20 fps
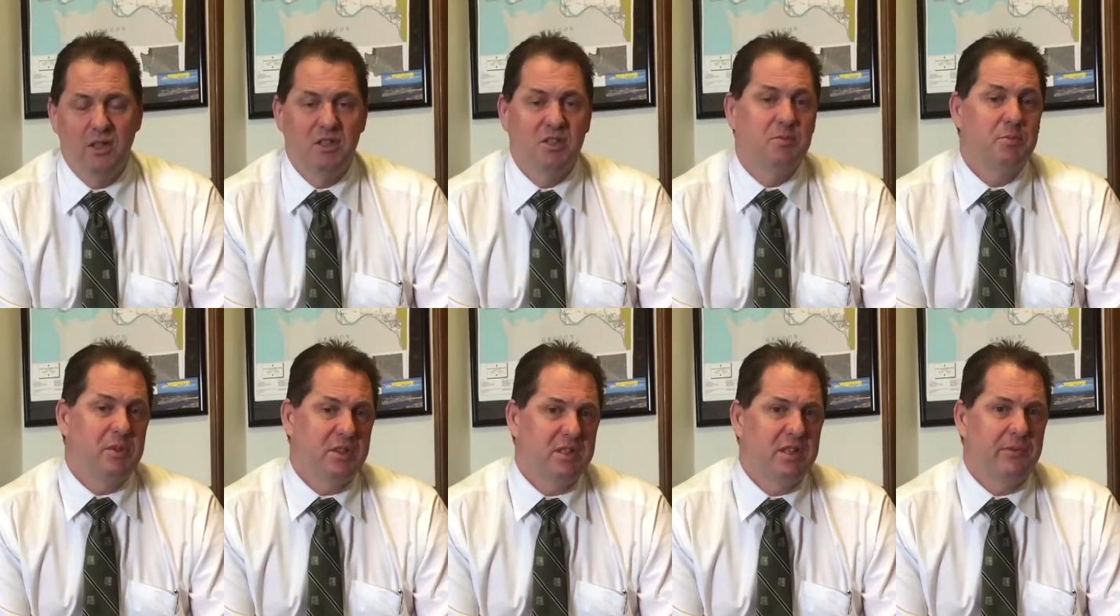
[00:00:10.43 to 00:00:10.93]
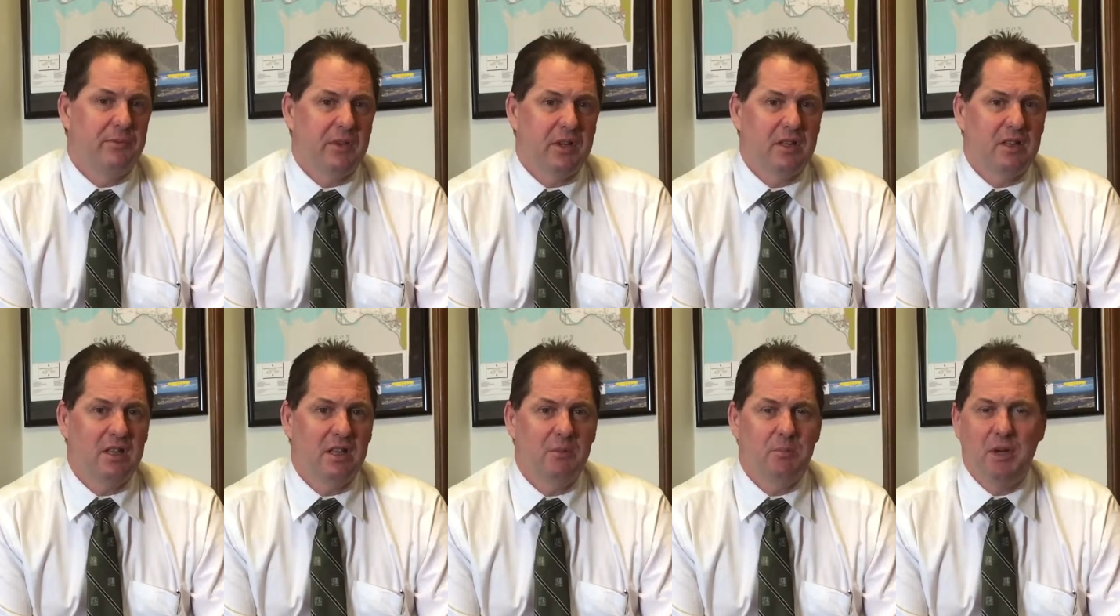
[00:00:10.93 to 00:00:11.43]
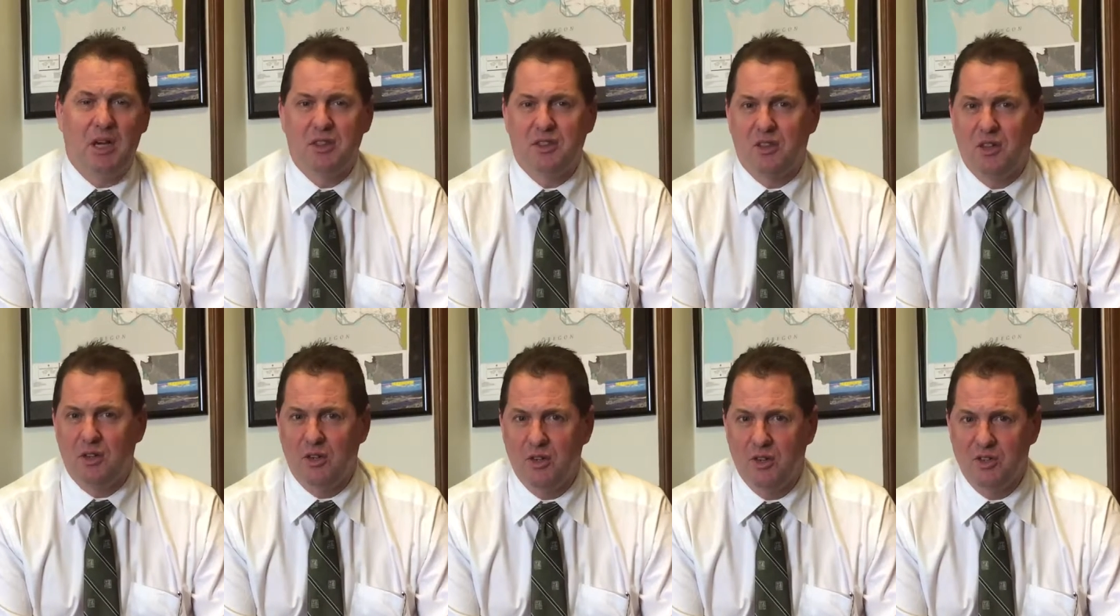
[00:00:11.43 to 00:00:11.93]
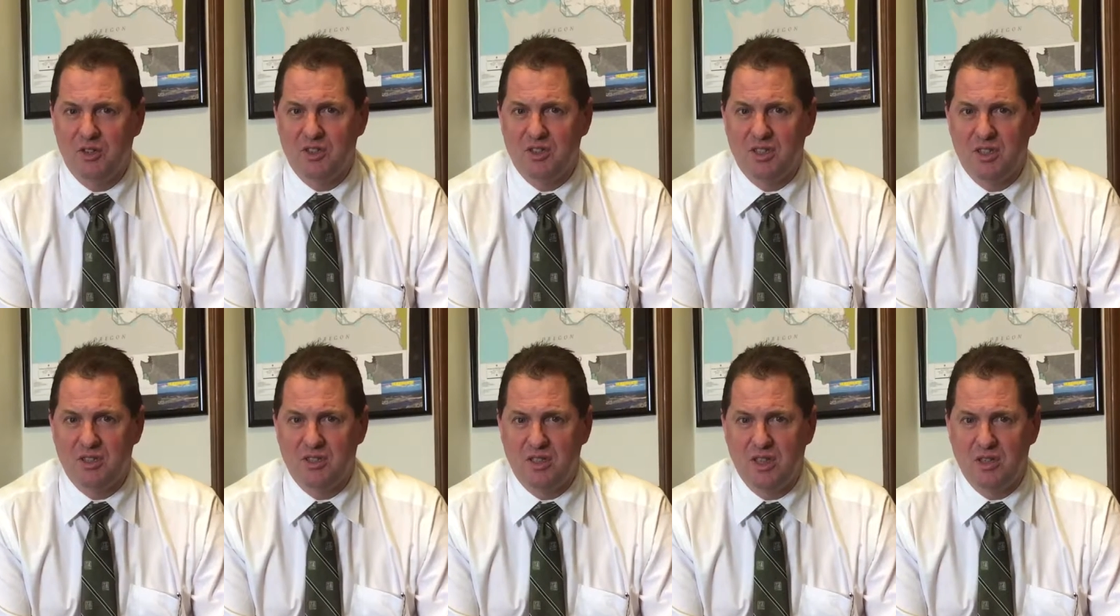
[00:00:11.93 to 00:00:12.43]
specifically about the Hirst
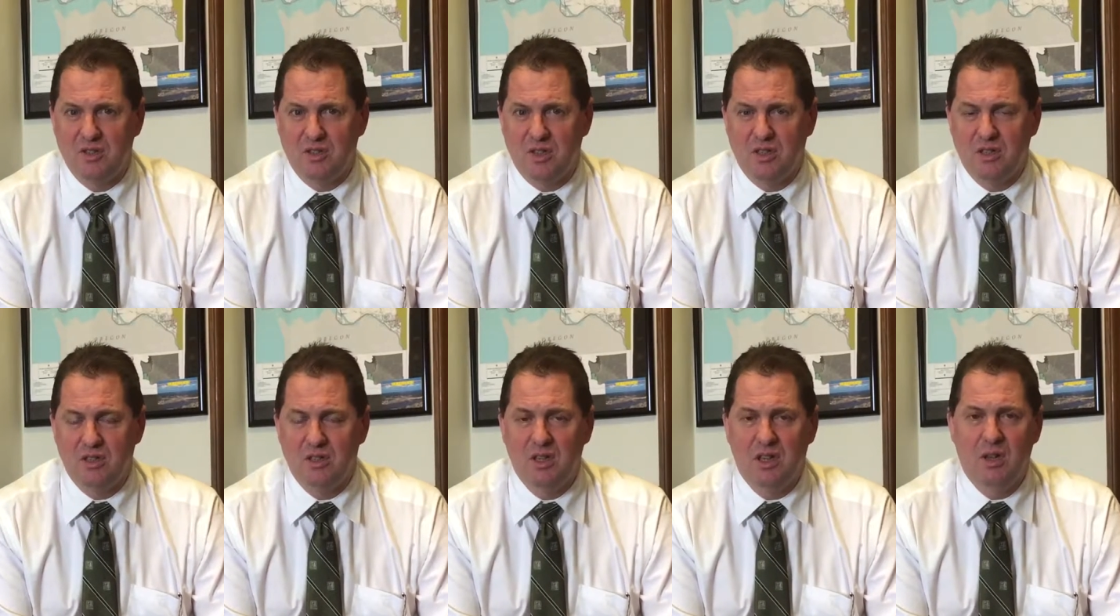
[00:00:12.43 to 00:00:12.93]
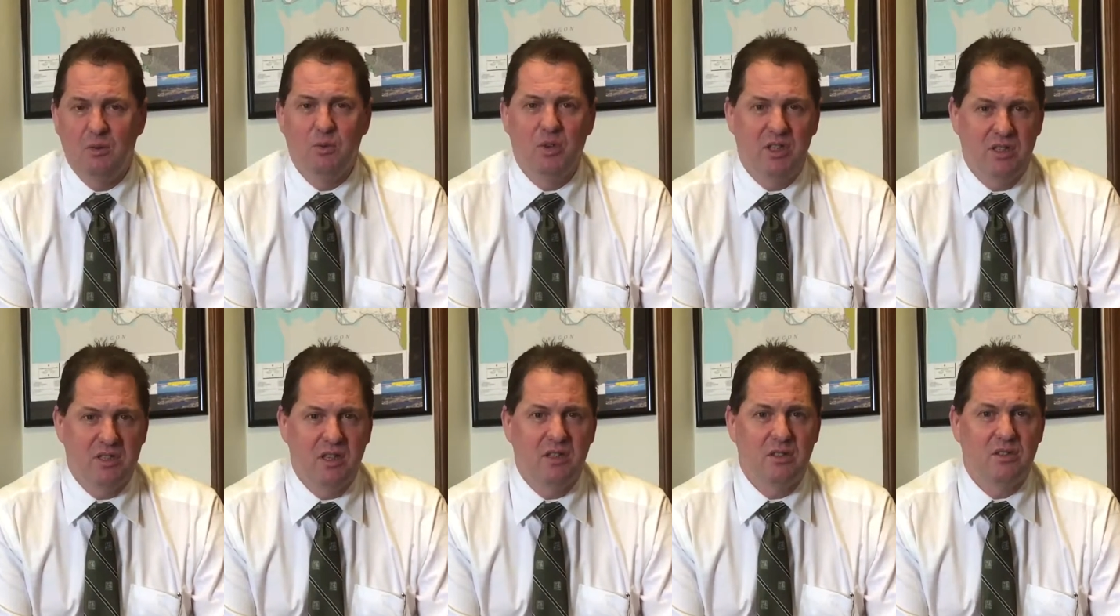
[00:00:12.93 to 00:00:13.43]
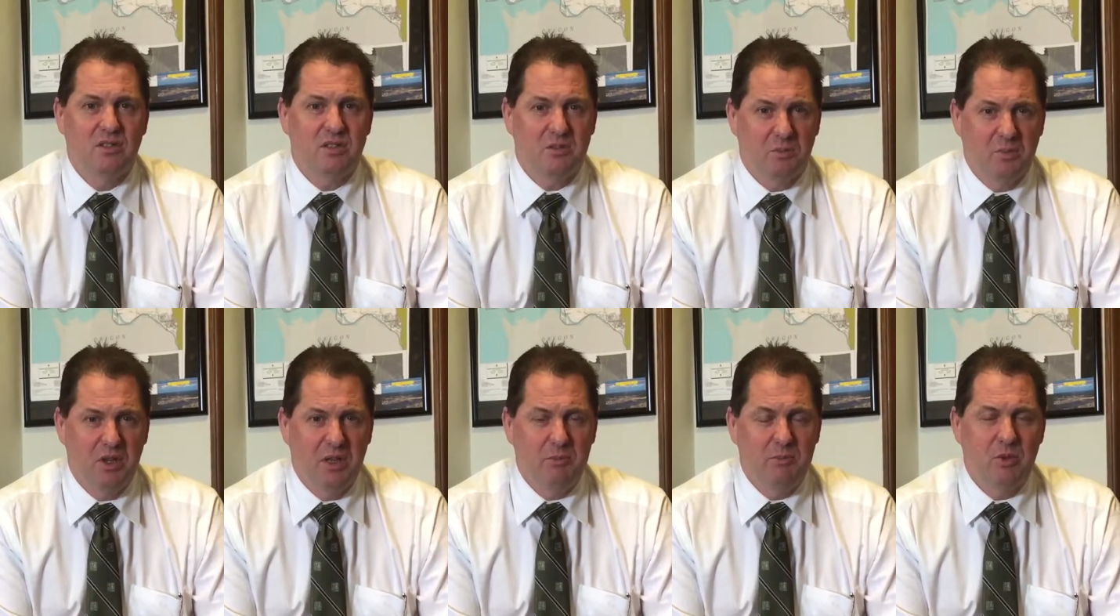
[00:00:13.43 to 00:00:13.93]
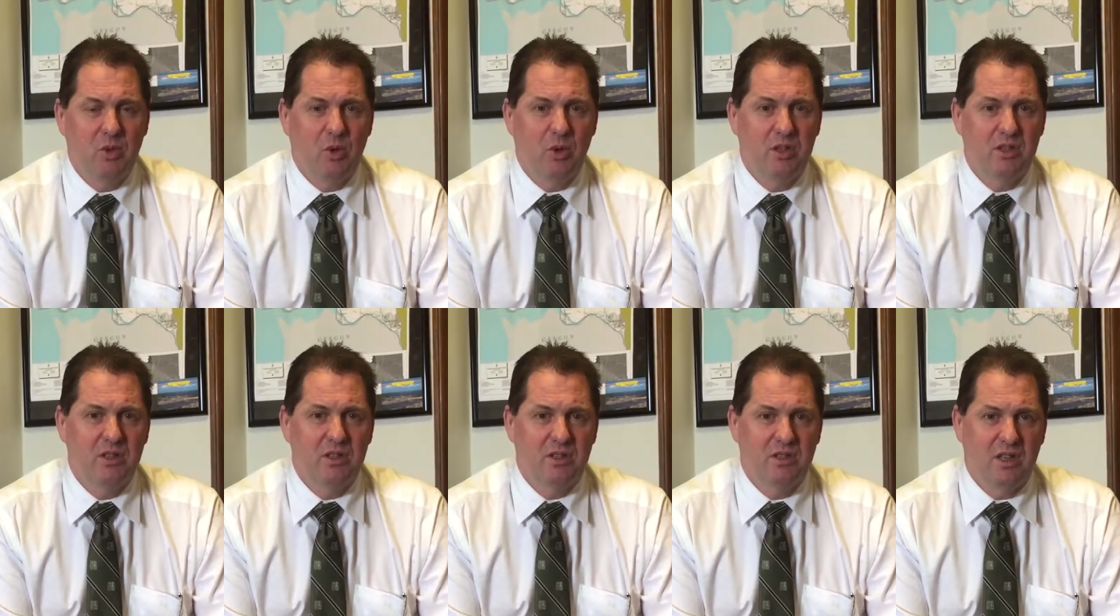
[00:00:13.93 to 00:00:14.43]
decision, a recent Supreme
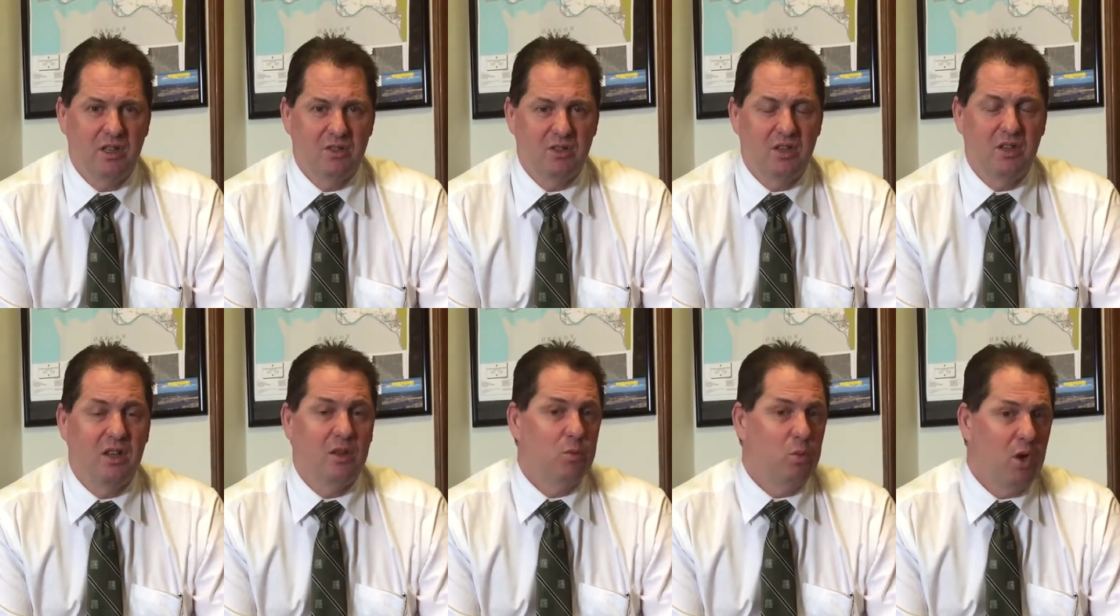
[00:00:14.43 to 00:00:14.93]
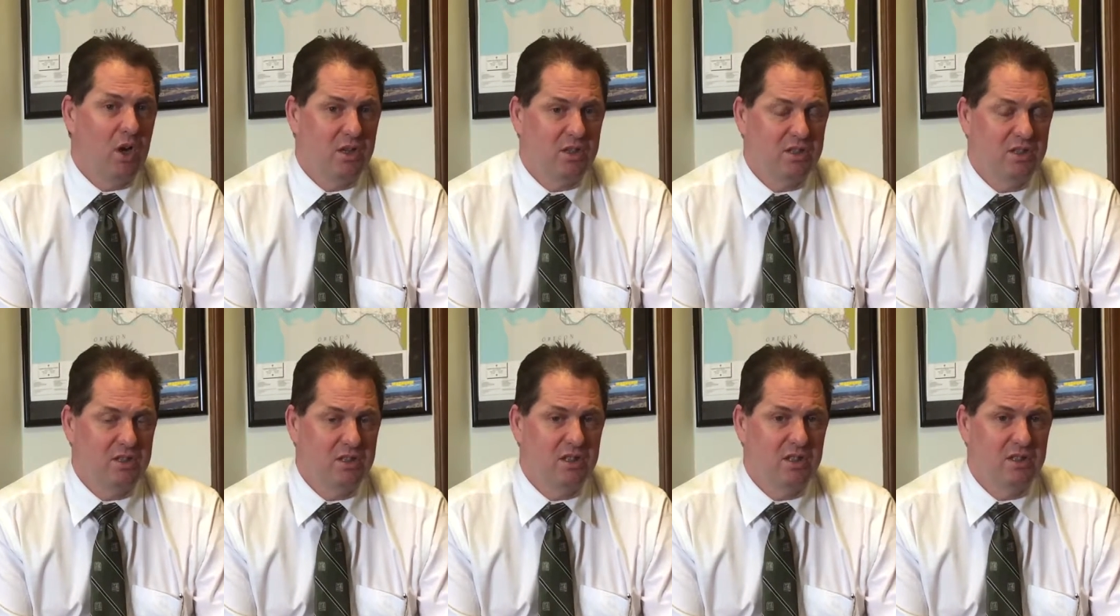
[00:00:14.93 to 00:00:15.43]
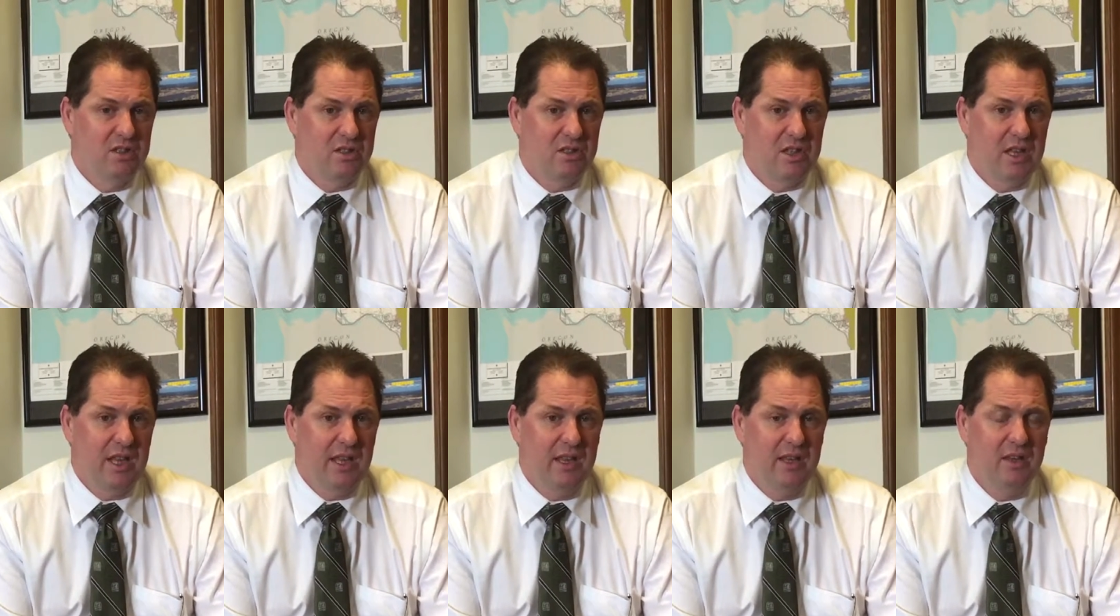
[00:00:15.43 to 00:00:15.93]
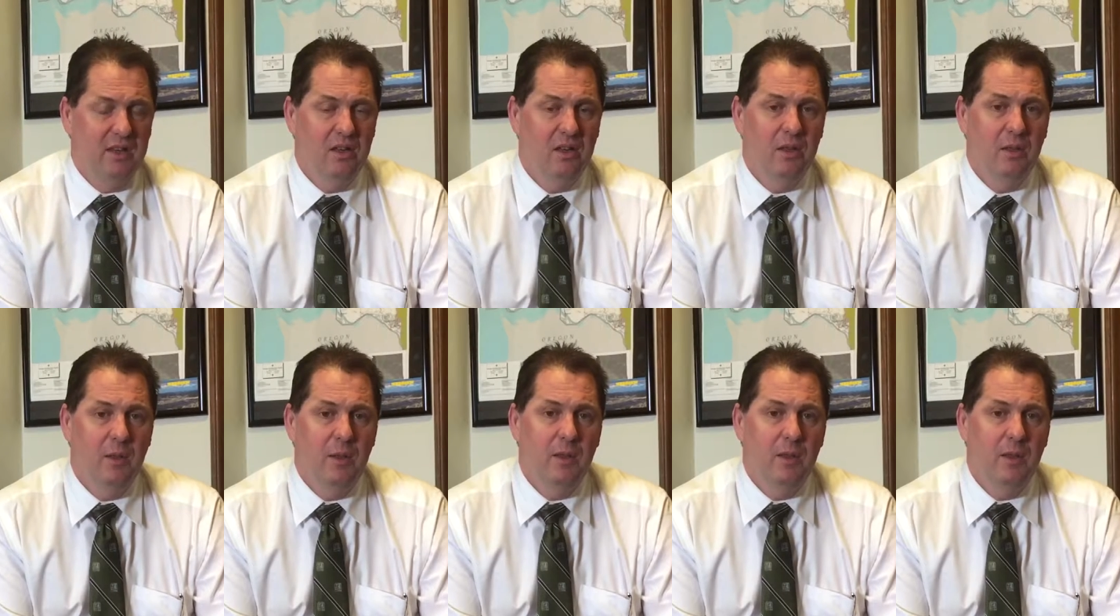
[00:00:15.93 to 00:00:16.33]
Court decision in Washington state